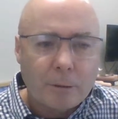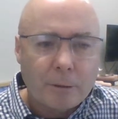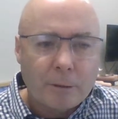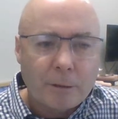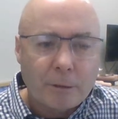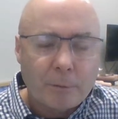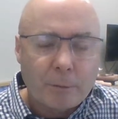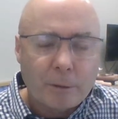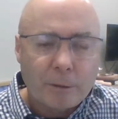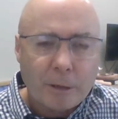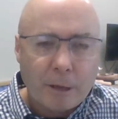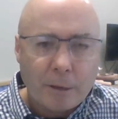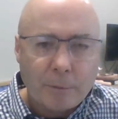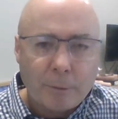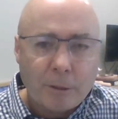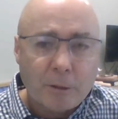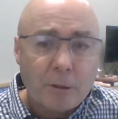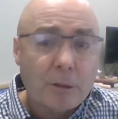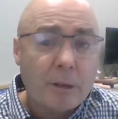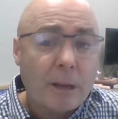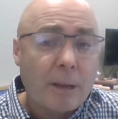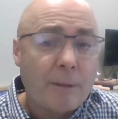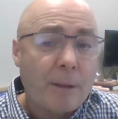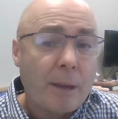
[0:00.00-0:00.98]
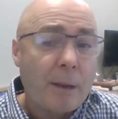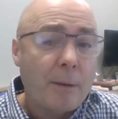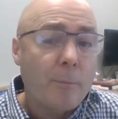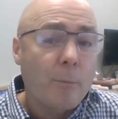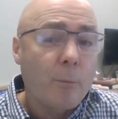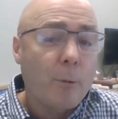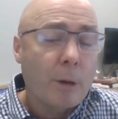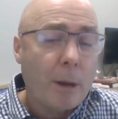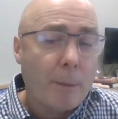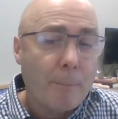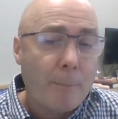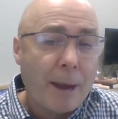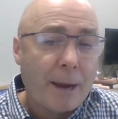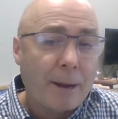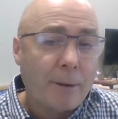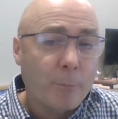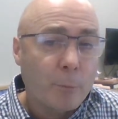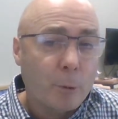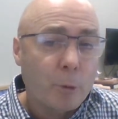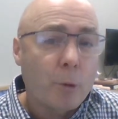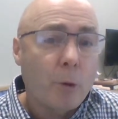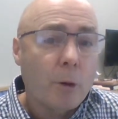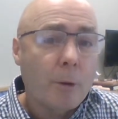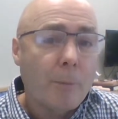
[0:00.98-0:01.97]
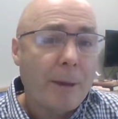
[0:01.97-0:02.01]
quick sales message, and then we'll come back and
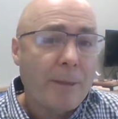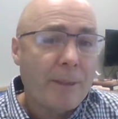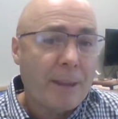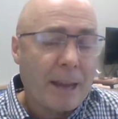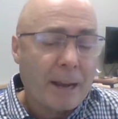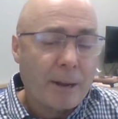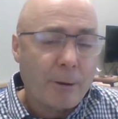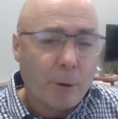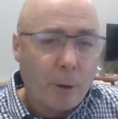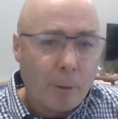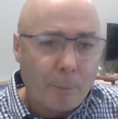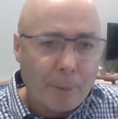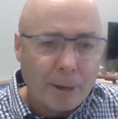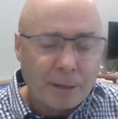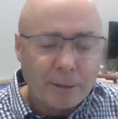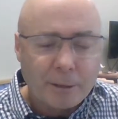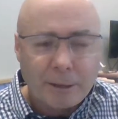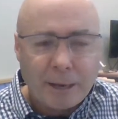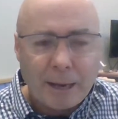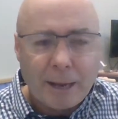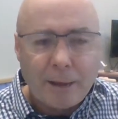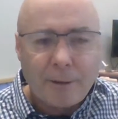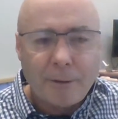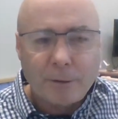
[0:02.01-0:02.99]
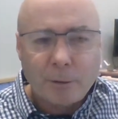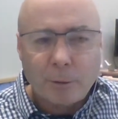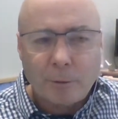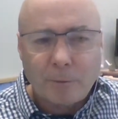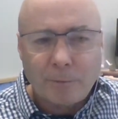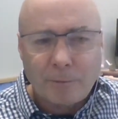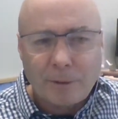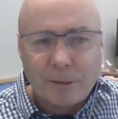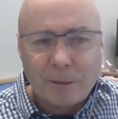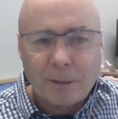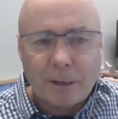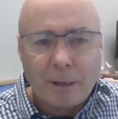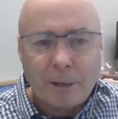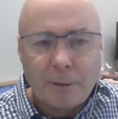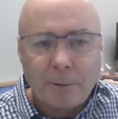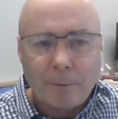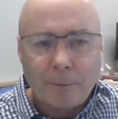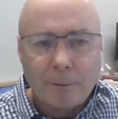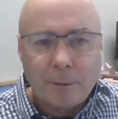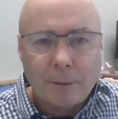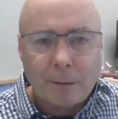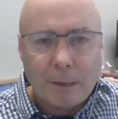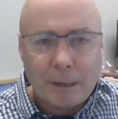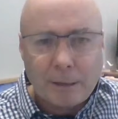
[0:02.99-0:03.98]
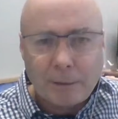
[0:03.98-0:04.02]
we'll talk about the economics and how it sort of fits together
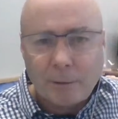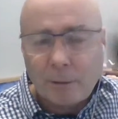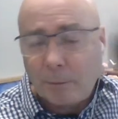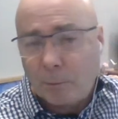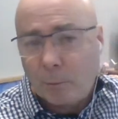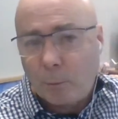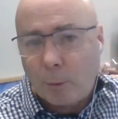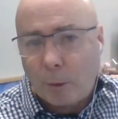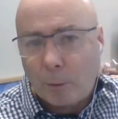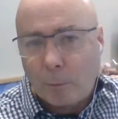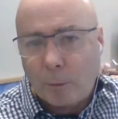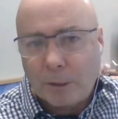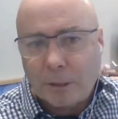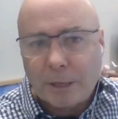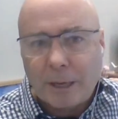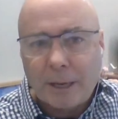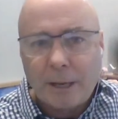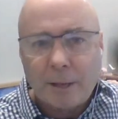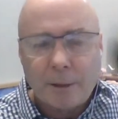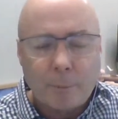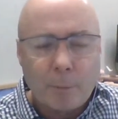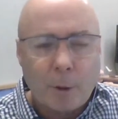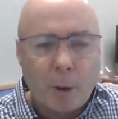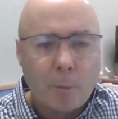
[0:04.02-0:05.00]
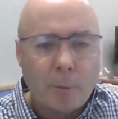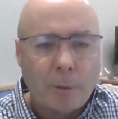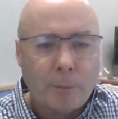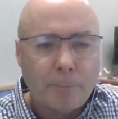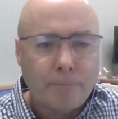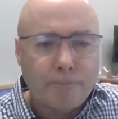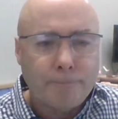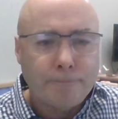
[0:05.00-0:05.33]
in terms of what we're seeing at the moment.